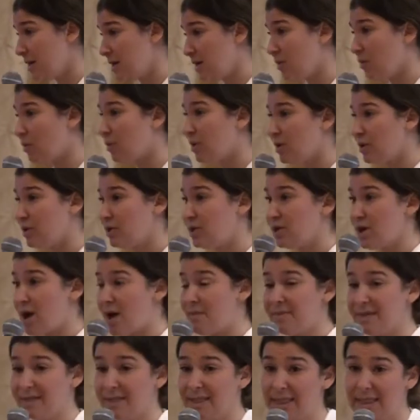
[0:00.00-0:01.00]
in order to
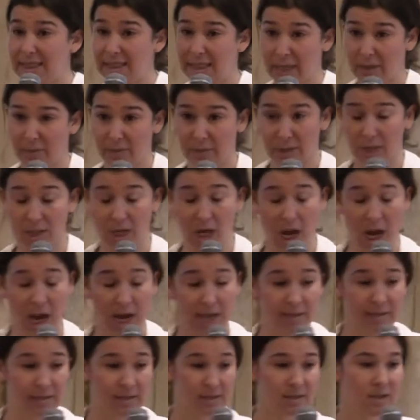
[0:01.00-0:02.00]
not be
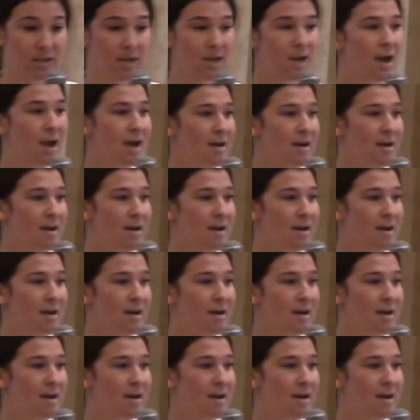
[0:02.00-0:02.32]
stigmatized